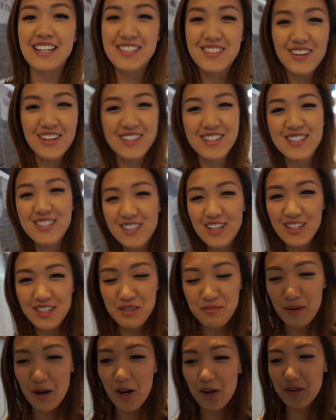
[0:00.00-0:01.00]
so I just got
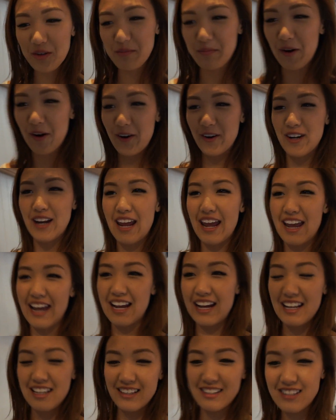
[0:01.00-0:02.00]
to Pottery Barn,
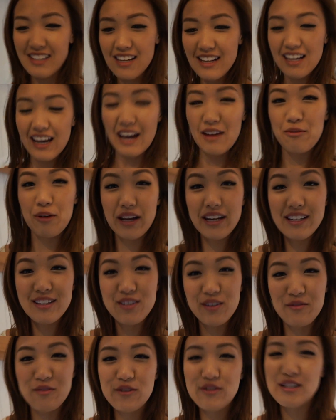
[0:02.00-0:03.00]
and I ran
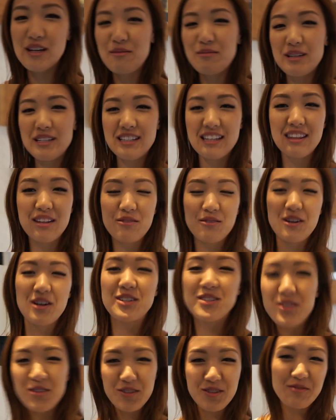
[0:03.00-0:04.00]
into a few subbies, and they were all
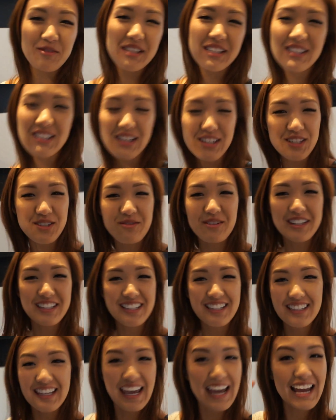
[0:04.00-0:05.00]
so sweet, so I just wanted to say